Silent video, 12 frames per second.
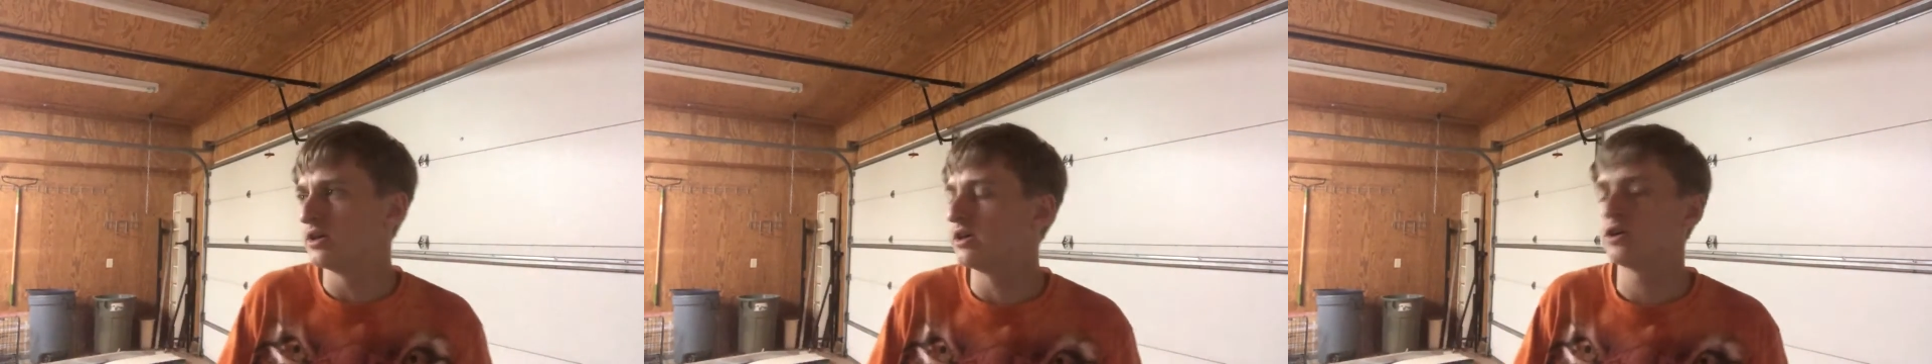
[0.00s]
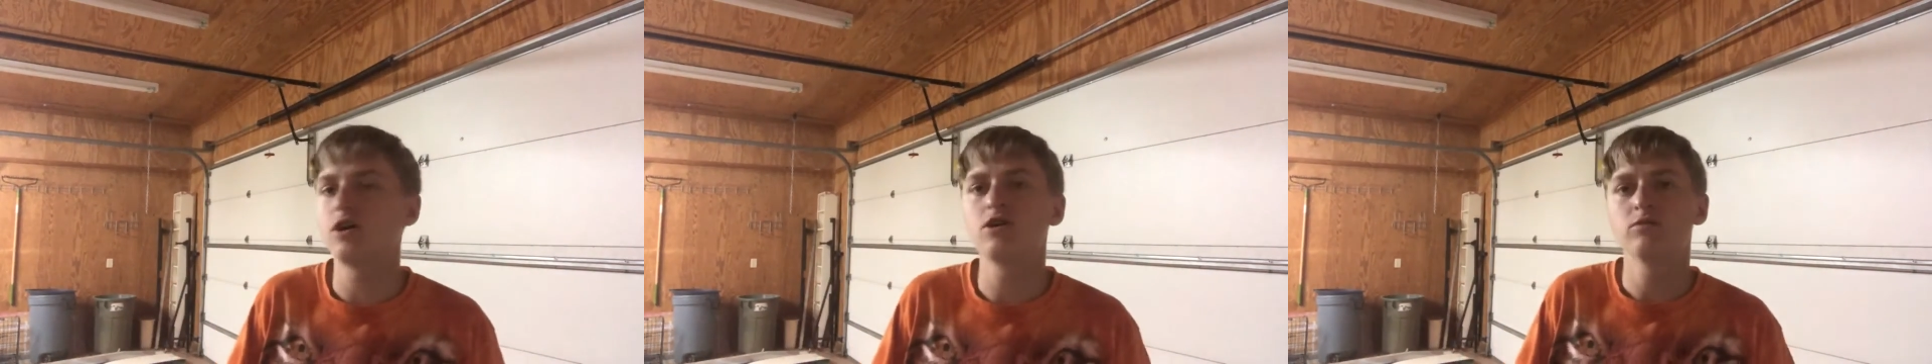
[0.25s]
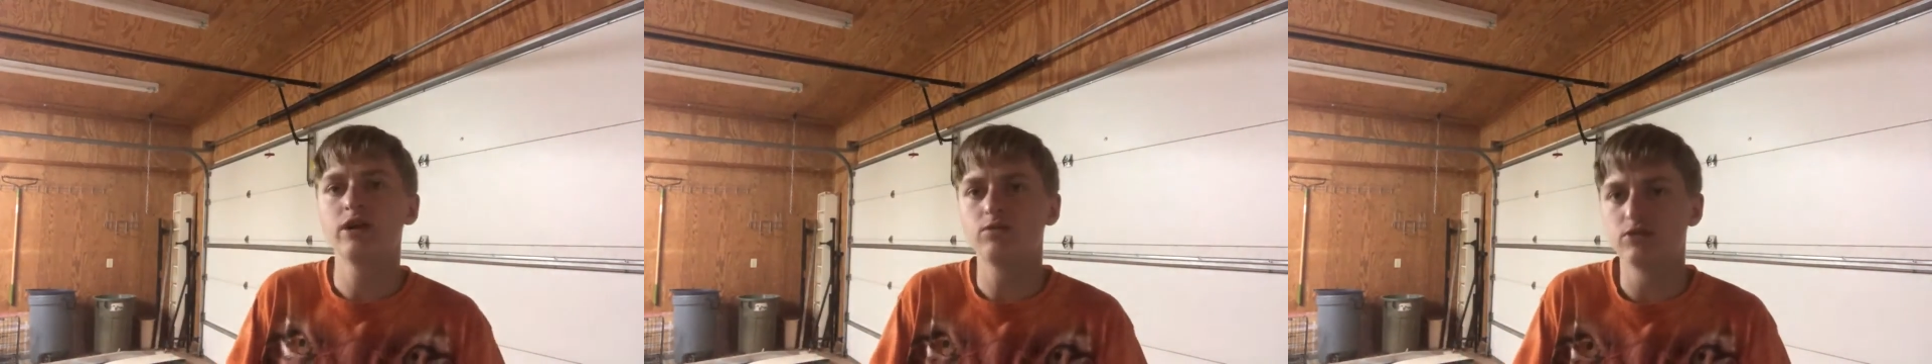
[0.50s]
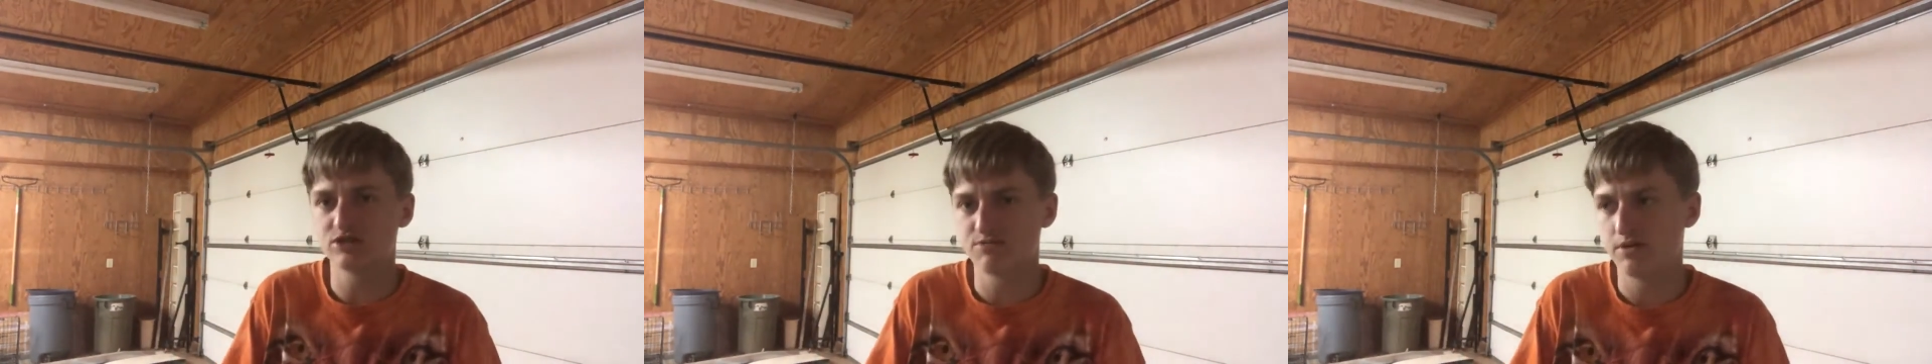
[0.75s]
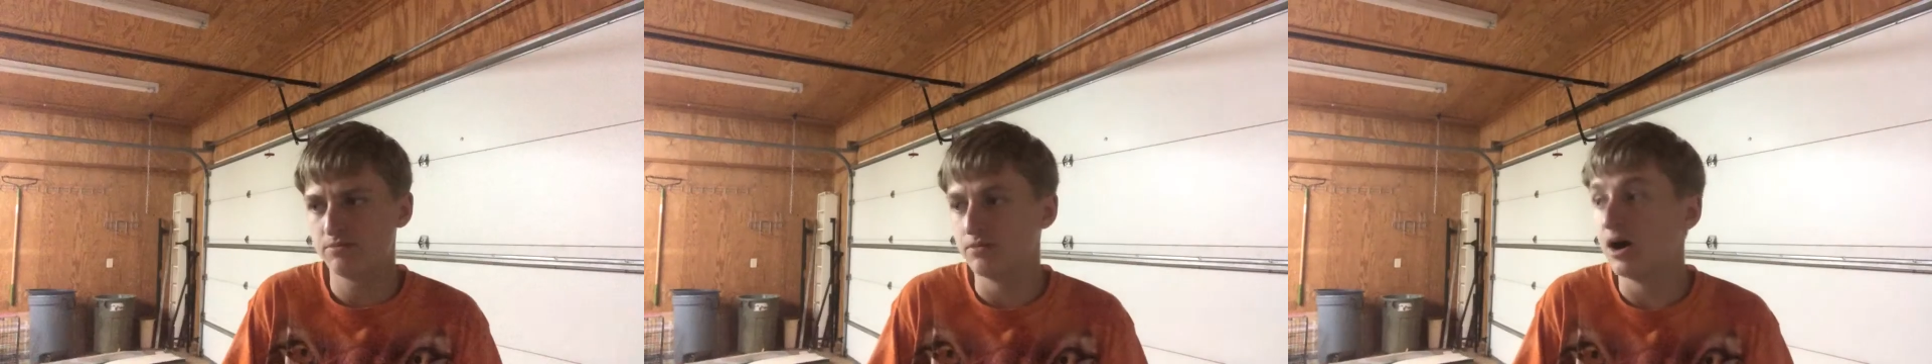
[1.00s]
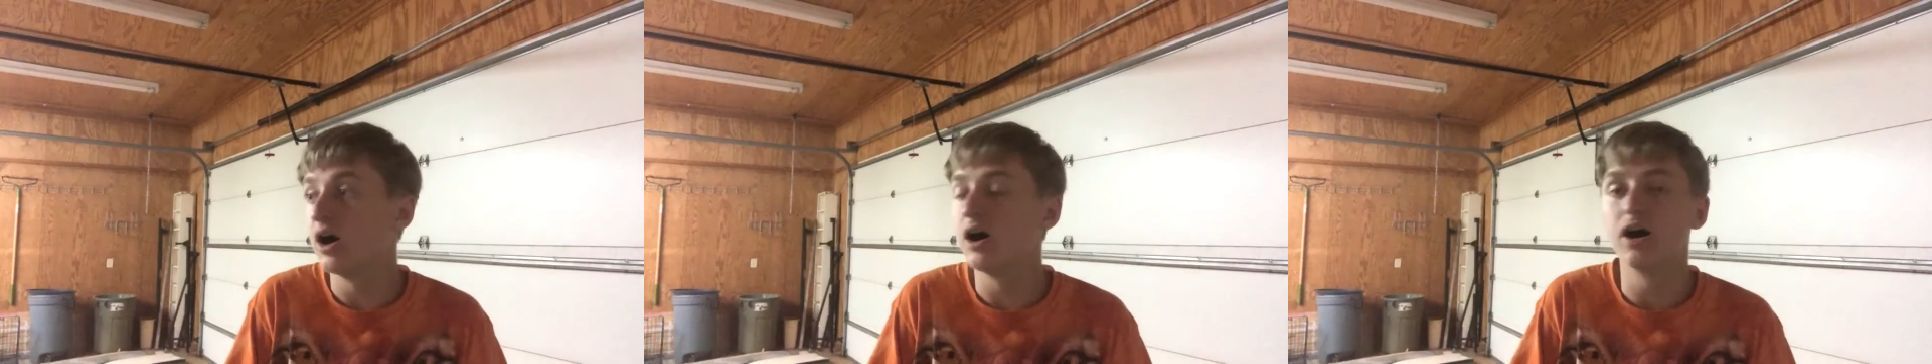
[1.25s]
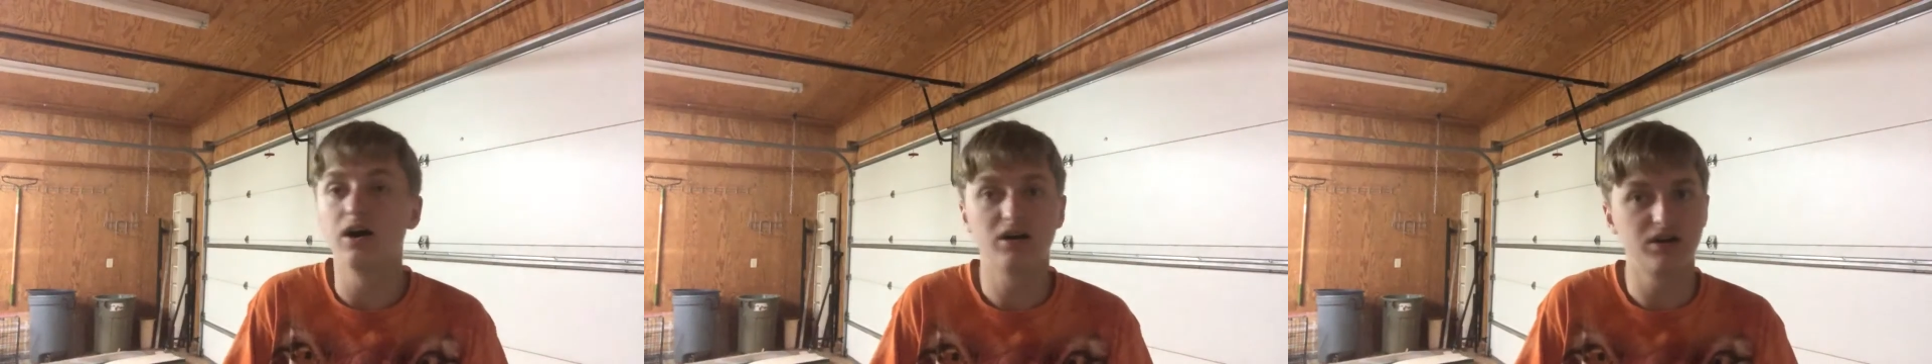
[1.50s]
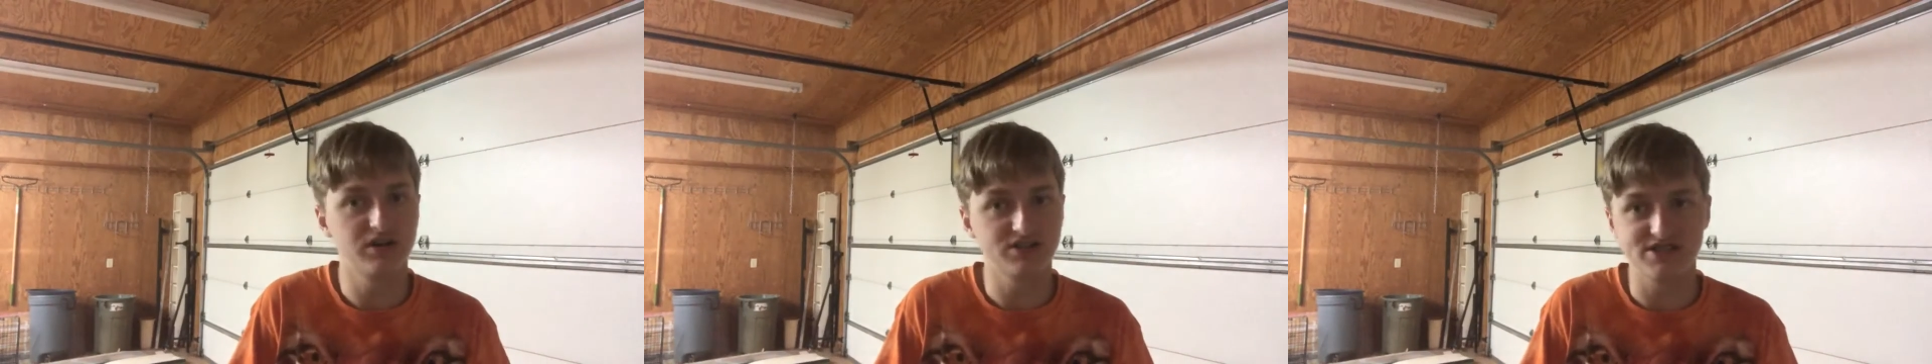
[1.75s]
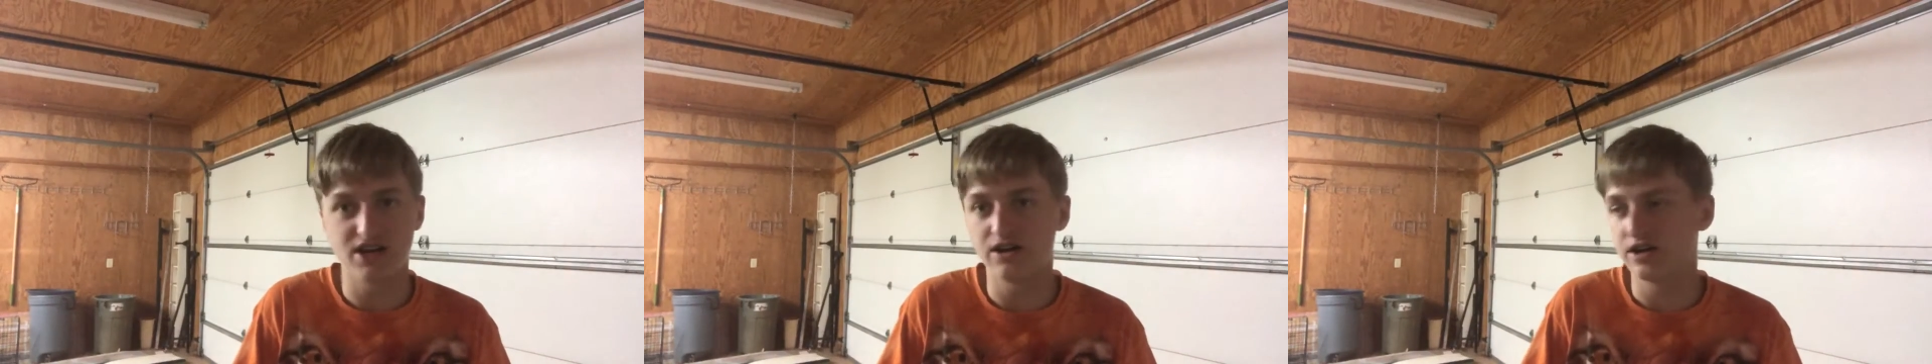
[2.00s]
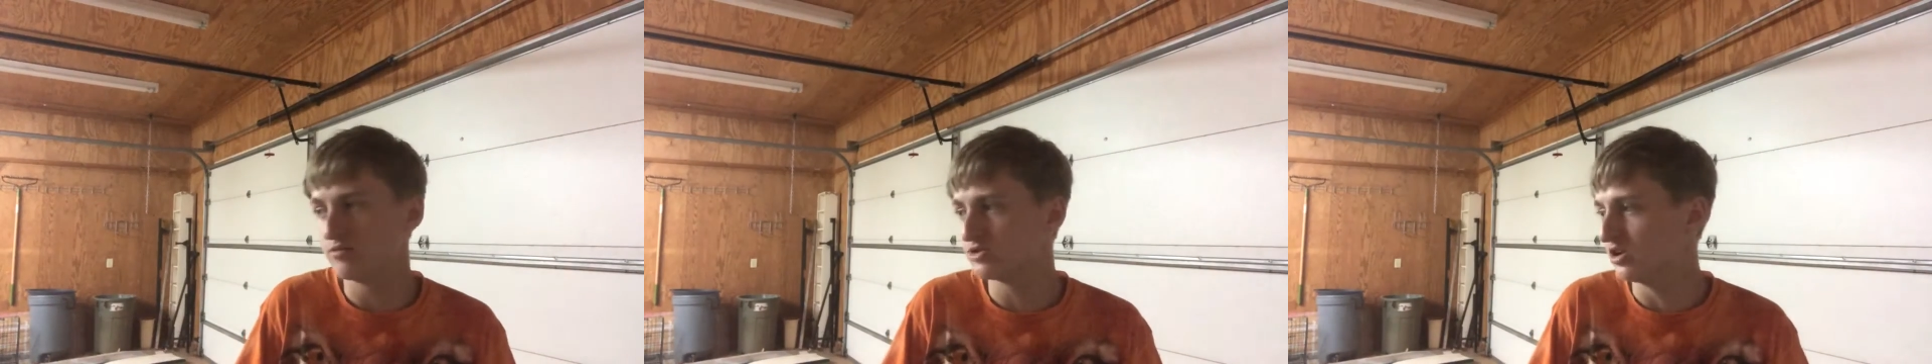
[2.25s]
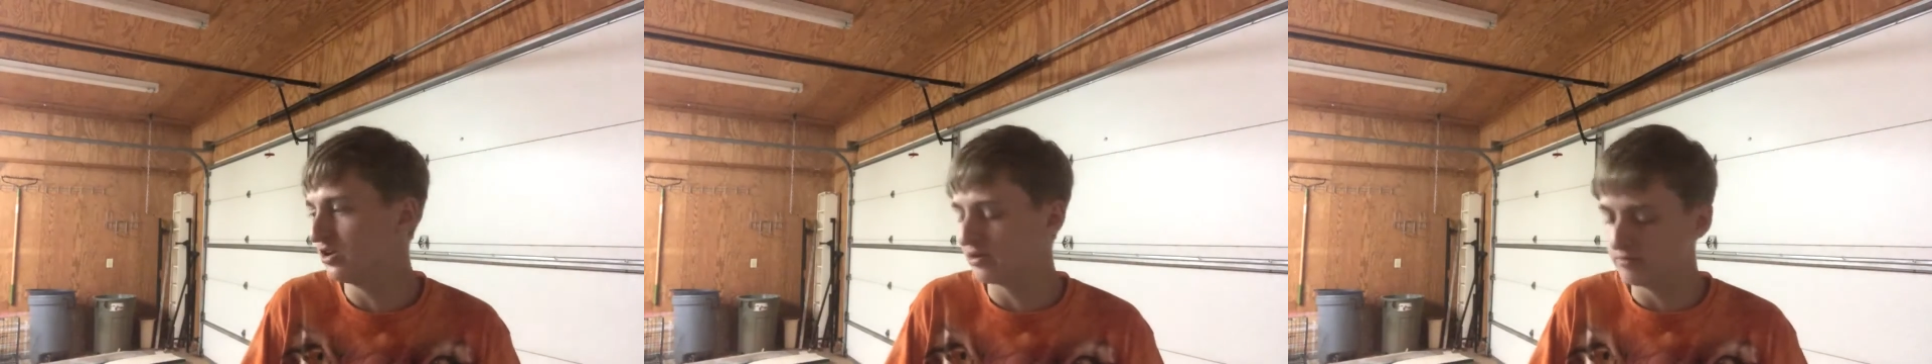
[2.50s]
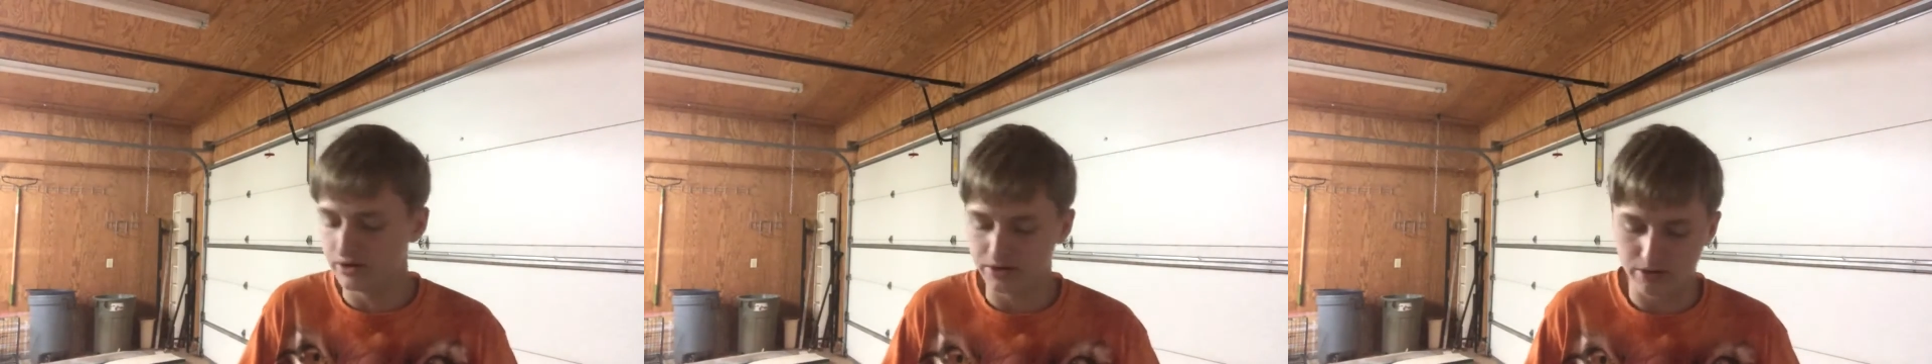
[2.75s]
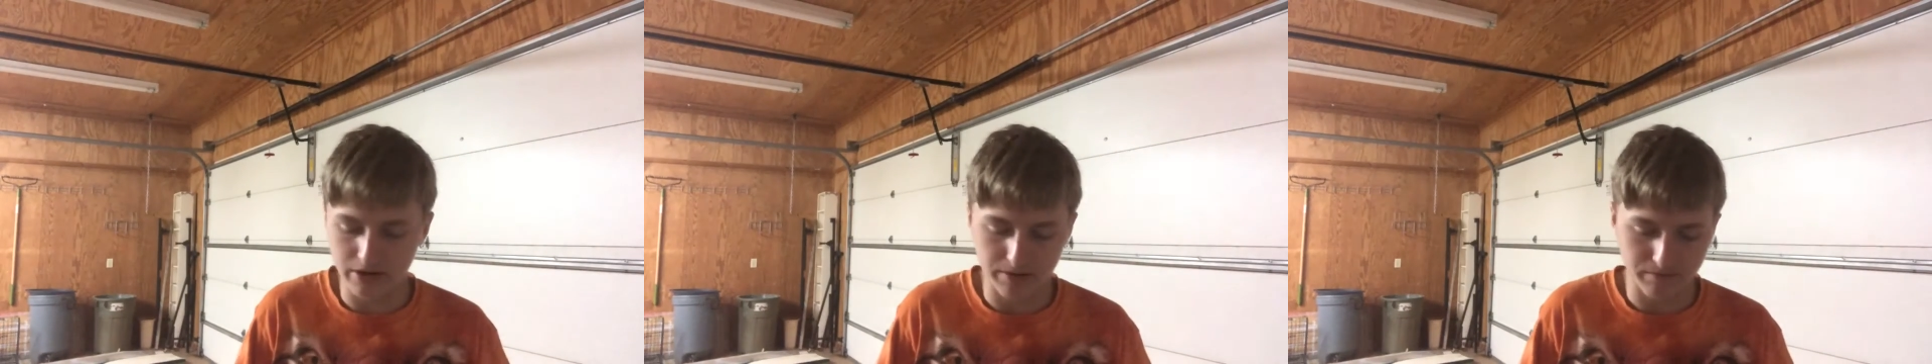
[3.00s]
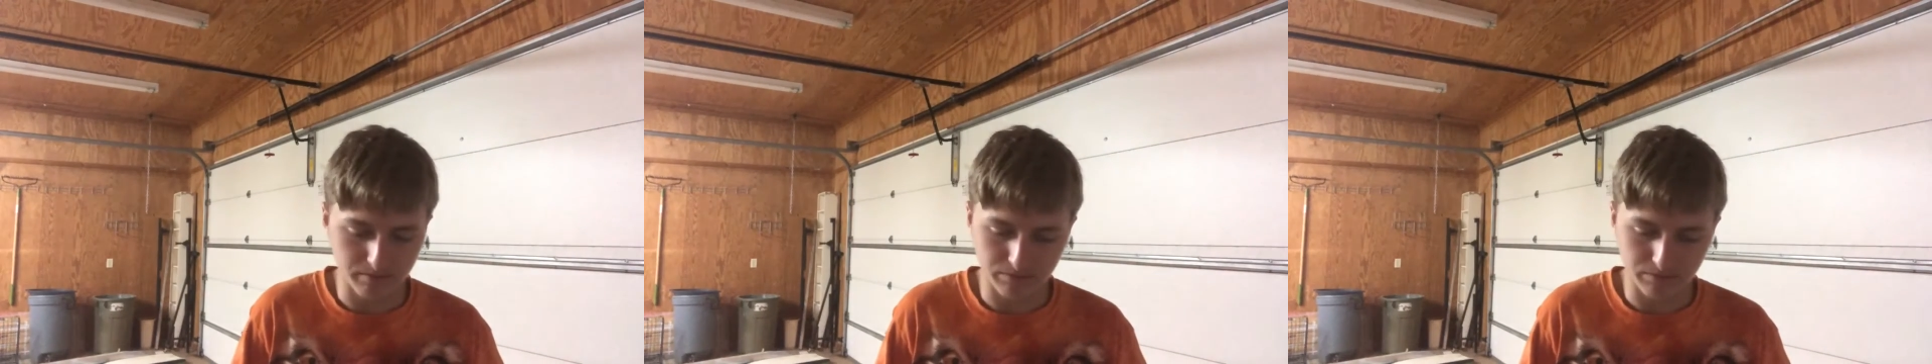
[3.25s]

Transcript: Like, week one's coming up on Saturday, and we're starting like a Monday, okay?